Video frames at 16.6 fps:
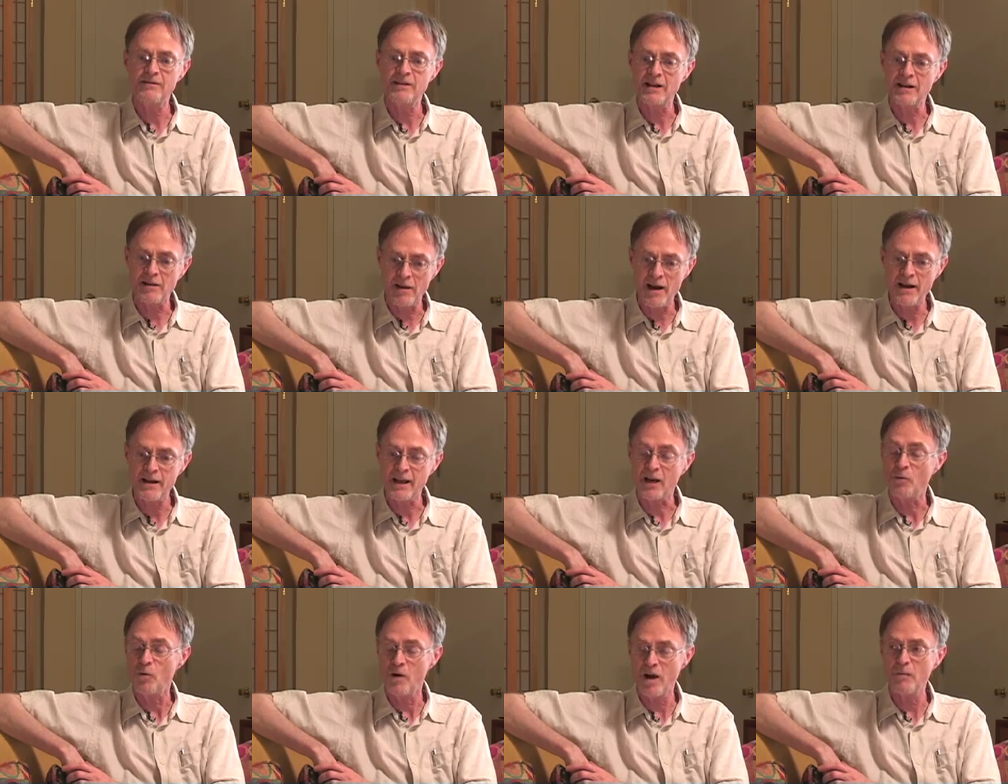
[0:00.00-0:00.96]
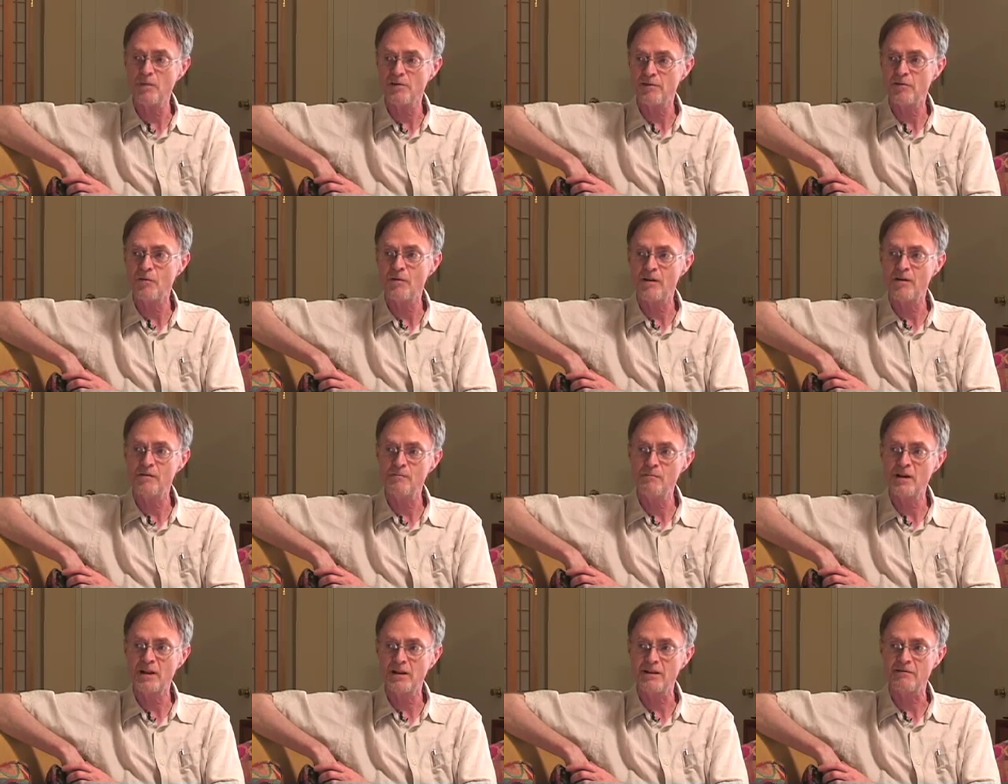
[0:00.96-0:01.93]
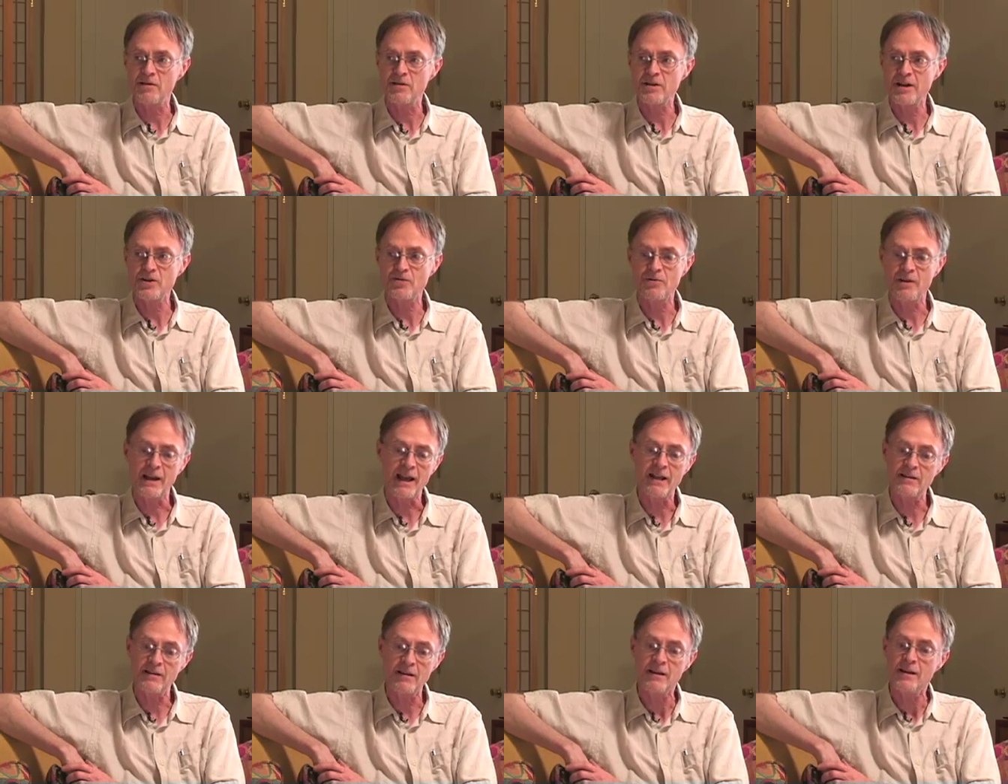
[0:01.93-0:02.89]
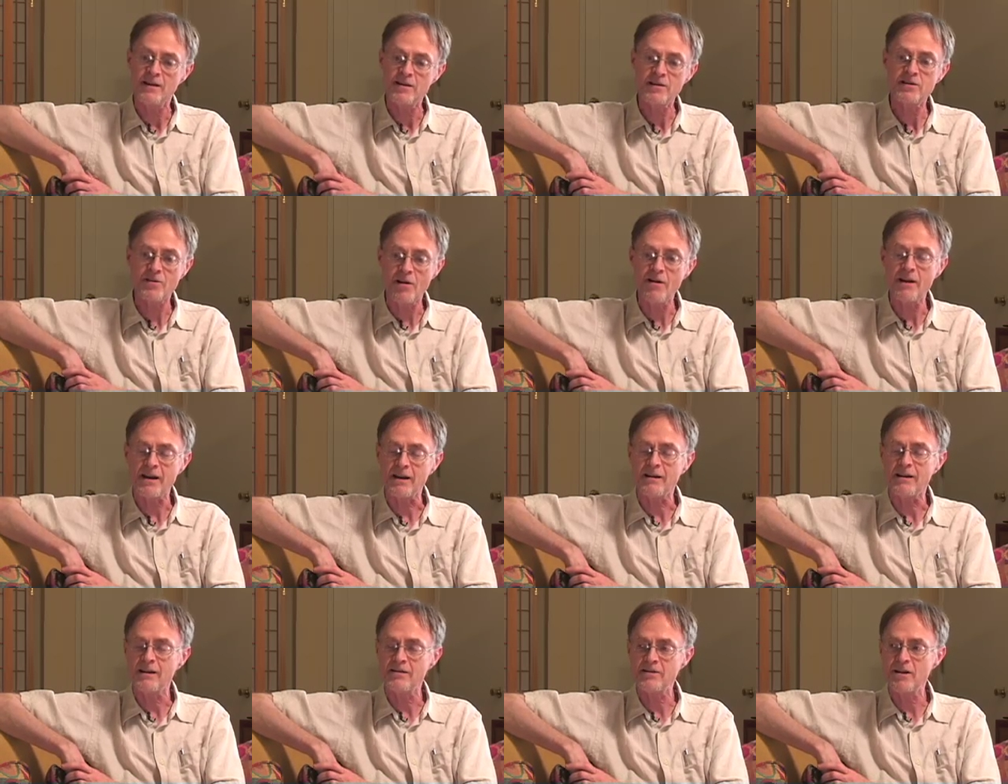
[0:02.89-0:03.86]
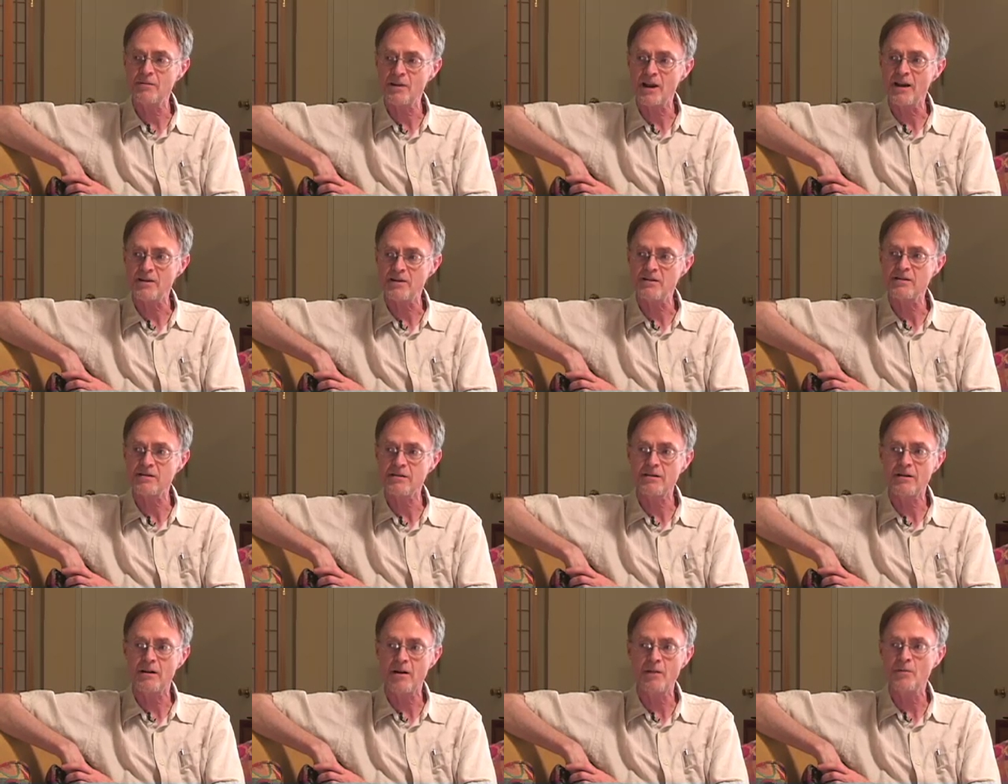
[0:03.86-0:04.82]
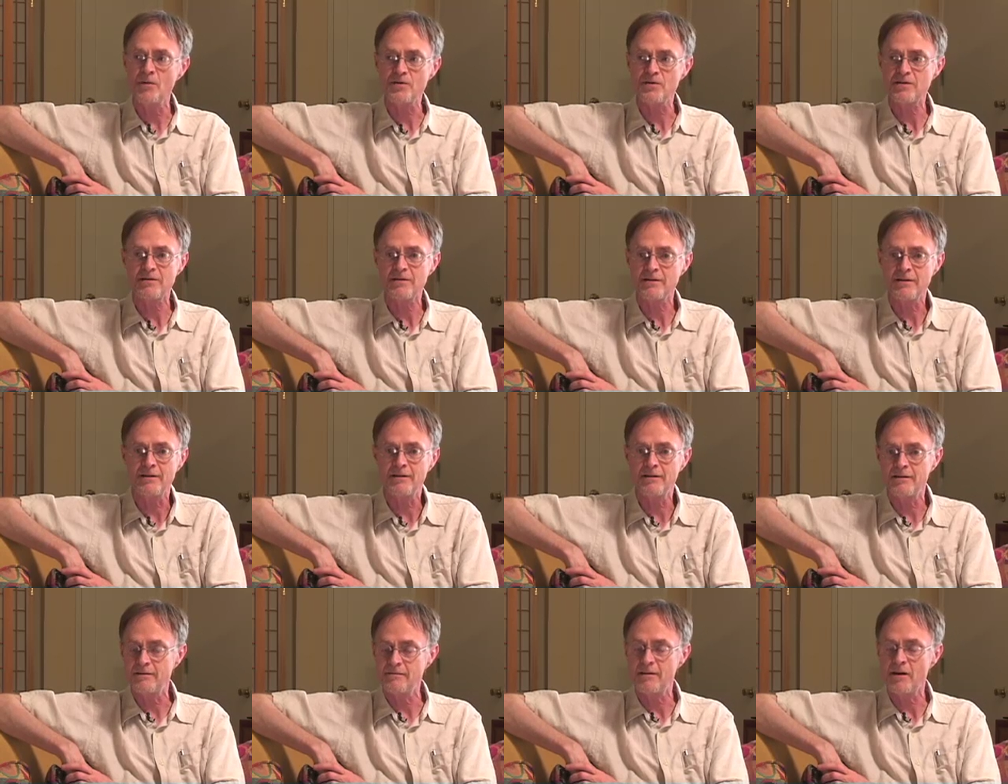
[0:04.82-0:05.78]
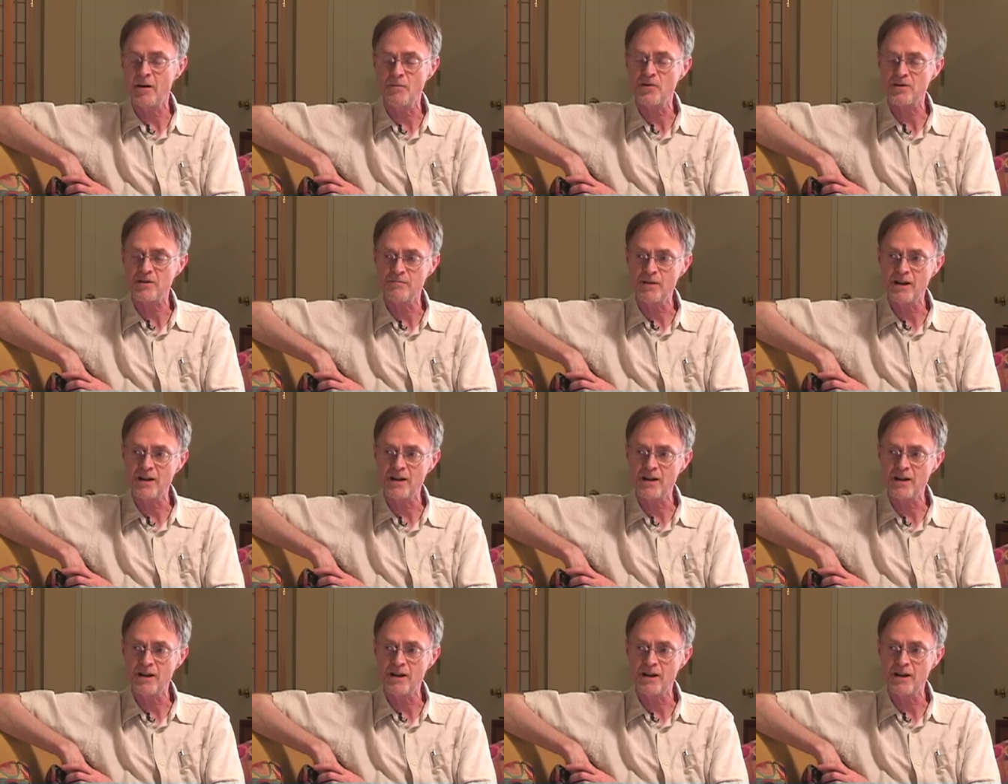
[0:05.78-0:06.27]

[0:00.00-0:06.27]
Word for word: declining well before the middle of the century and starting in some cases almost, uh, almost